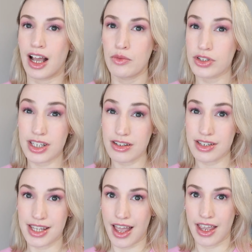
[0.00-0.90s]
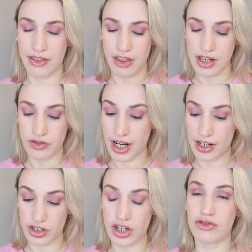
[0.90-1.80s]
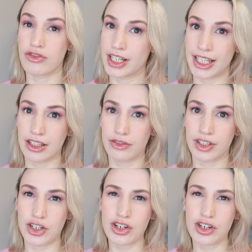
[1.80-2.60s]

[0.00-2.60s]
I would still say this range is really lovely,